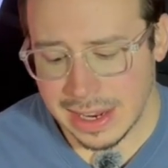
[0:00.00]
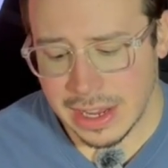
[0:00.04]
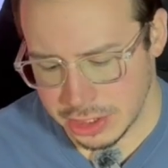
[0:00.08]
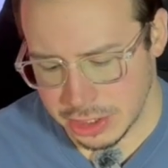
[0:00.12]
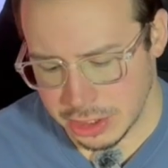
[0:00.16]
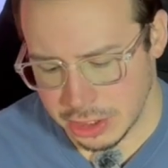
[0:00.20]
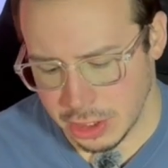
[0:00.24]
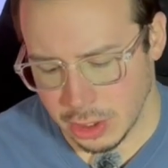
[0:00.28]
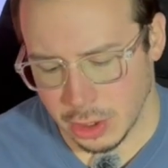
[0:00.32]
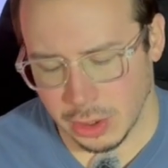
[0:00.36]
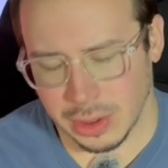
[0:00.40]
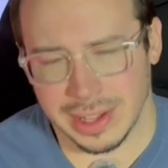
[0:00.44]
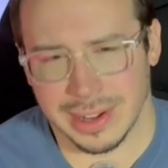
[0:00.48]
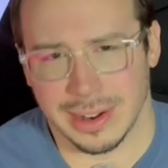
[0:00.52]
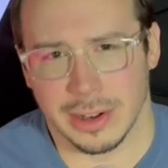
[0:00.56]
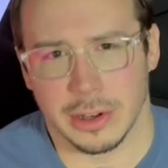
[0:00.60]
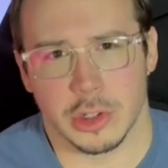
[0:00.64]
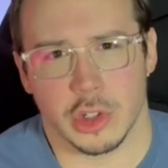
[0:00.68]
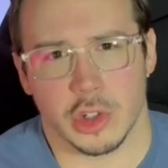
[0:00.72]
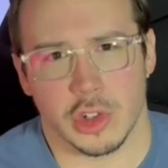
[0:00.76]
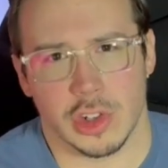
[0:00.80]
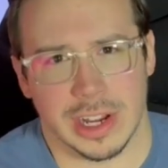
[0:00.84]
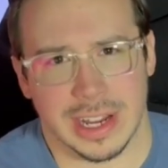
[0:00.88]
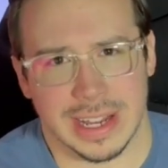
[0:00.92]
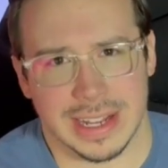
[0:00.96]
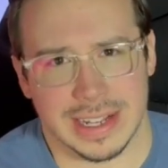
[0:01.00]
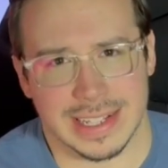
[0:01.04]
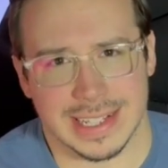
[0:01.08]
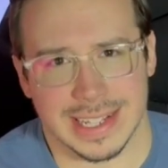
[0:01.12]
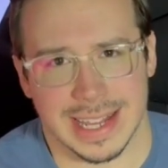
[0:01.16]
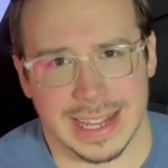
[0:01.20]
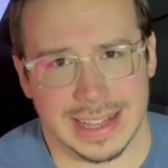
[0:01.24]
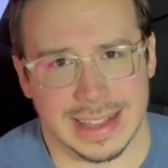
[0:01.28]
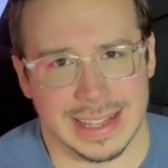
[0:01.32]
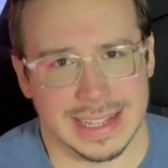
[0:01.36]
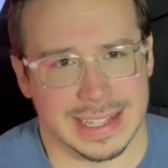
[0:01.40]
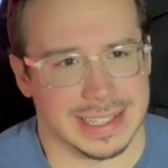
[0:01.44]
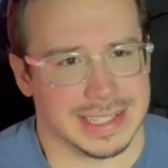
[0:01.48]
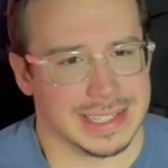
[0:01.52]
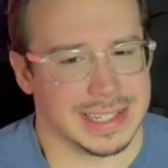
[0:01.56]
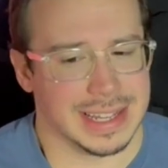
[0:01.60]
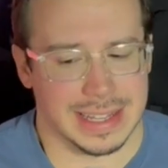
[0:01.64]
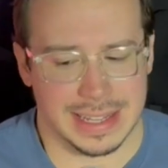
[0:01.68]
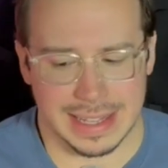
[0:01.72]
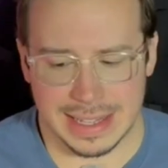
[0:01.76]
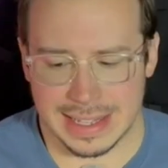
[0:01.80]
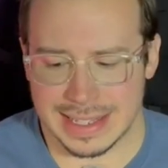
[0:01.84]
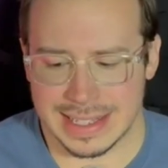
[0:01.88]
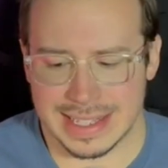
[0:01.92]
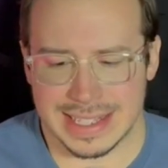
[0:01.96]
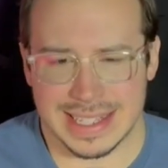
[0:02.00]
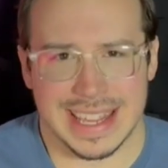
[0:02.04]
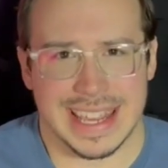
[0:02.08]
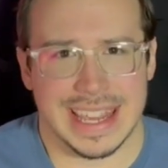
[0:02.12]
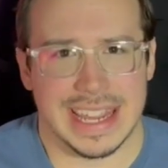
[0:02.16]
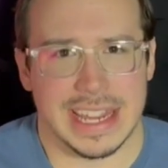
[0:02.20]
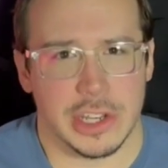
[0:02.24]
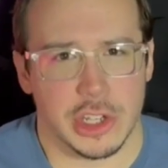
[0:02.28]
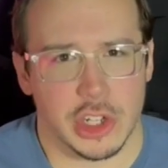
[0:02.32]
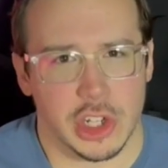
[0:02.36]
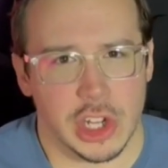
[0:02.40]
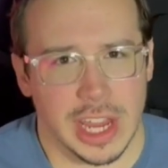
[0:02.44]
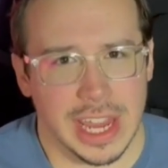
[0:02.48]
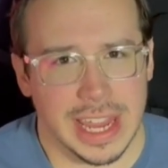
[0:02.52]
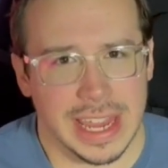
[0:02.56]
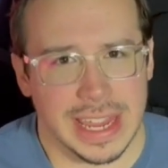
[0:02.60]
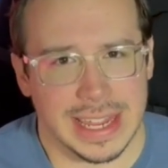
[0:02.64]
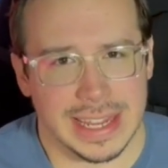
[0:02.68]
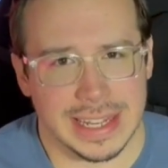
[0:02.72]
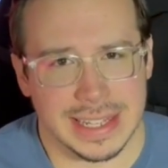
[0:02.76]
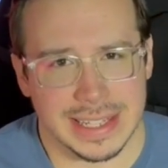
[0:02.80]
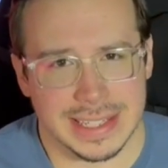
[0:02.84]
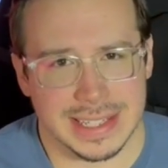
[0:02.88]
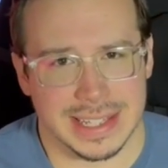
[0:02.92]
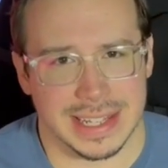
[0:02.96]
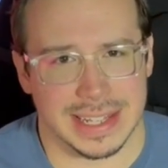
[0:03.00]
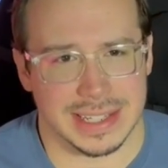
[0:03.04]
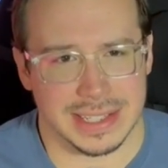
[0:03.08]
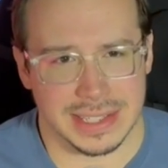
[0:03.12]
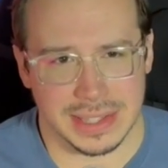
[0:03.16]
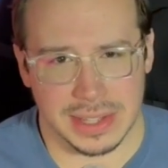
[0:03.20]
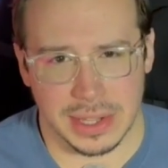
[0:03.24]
You know, little trinkets like this. It's keychains, it's